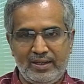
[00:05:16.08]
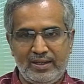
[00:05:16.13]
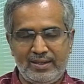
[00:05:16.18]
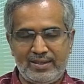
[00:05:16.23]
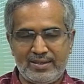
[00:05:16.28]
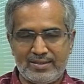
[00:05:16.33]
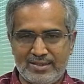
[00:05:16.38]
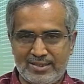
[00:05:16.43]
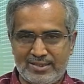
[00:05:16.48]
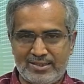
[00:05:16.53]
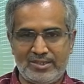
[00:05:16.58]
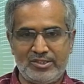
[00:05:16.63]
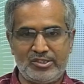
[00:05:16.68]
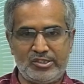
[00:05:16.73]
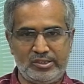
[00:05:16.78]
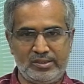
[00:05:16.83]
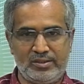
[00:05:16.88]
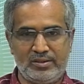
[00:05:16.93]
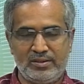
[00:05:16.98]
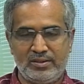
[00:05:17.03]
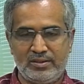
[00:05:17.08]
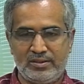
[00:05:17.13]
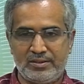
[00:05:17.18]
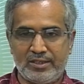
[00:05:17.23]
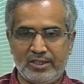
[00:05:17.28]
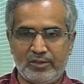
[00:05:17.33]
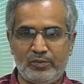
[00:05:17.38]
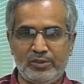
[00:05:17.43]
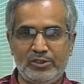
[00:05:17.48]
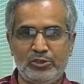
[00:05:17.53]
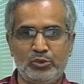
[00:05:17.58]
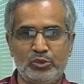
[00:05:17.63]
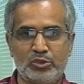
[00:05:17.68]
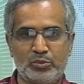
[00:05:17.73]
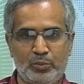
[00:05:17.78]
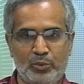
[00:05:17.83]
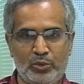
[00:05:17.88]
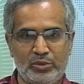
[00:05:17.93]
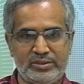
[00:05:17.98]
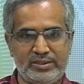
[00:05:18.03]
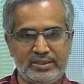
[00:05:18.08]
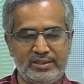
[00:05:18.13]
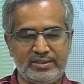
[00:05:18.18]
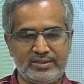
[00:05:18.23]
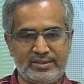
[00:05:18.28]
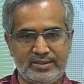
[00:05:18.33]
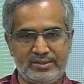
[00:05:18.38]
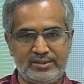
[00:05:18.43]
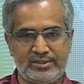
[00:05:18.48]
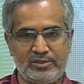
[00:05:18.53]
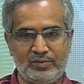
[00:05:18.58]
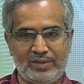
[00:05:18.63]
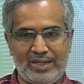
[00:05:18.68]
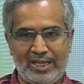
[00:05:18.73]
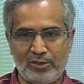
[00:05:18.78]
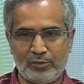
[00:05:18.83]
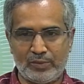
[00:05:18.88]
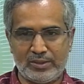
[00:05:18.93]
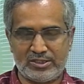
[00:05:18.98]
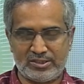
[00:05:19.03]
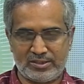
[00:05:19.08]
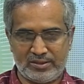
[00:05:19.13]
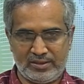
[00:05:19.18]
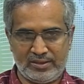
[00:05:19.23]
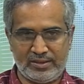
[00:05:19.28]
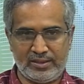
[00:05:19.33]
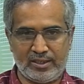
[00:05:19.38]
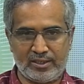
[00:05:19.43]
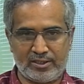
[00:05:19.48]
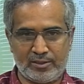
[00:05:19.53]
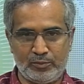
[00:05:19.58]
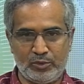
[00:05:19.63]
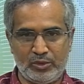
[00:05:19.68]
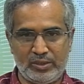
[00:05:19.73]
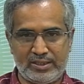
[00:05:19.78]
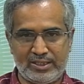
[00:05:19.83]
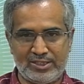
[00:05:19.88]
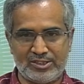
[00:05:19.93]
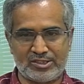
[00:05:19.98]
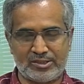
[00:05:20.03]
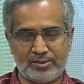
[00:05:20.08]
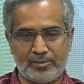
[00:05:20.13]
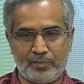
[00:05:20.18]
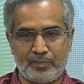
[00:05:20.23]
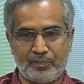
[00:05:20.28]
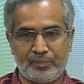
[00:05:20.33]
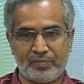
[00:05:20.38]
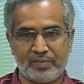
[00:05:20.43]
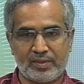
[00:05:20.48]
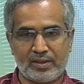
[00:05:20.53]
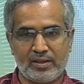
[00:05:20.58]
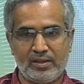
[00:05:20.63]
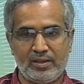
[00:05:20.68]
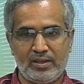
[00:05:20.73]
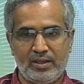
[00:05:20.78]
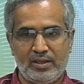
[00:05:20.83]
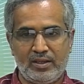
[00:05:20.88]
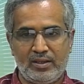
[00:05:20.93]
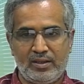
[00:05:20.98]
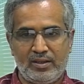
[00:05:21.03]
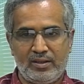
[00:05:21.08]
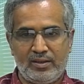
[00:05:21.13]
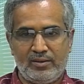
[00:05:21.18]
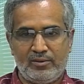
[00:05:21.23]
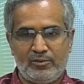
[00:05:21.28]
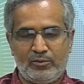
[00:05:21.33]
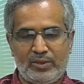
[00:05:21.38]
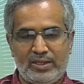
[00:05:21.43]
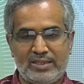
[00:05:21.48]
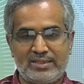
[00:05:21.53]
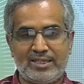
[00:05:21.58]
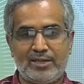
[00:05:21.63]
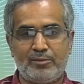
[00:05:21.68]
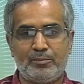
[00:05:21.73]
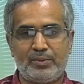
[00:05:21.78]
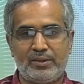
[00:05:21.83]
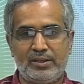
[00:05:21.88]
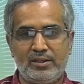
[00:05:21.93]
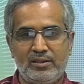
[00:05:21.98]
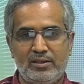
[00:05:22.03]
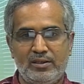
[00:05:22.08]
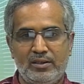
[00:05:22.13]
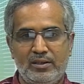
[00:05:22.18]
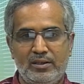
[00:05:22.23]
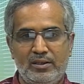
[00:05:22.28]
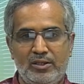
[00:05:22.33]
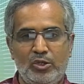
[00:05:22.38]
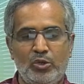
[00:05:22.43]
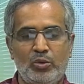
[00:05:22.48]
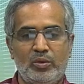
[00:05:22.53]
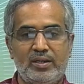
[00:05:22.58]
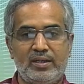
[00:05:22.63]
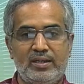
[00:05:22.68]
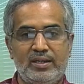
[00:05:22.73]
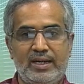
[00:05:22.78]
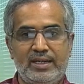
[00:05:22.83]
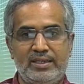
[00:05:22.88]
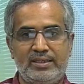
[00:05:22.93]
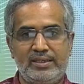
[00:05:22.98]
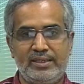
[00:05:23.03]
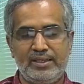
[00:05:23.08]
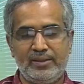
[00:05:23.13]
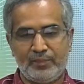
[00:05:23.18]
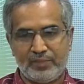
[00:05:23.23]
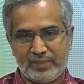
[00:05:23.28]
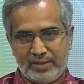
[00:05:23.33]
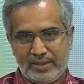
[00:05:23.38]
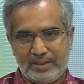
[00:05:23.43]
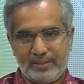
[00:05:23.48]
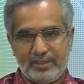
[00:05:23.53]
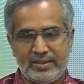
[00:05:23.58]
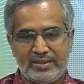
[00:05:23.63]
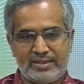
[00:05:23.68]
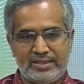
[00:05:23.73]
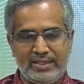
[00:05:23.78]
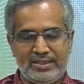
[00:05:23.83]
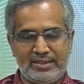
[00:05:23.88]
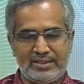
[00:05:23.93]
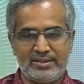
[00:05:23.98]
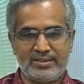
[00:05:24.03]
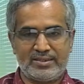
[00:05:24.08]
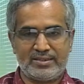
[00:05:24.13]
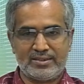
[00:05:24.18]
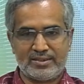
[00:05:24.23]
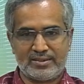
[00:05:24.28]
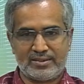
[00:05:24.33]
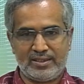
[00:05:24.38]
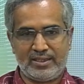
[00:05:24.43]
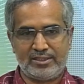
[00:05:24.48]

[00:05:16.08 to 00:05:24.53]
it is essential that we use more gender sensitive language in our communication. For example, look at the sentences